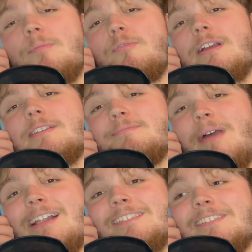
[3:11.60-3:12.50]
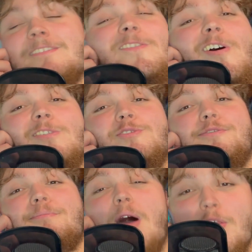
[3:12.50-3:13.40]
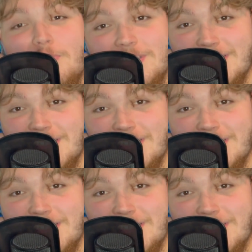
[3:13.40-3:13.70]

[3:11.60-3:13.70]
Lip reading: brings Madison along to Mothra's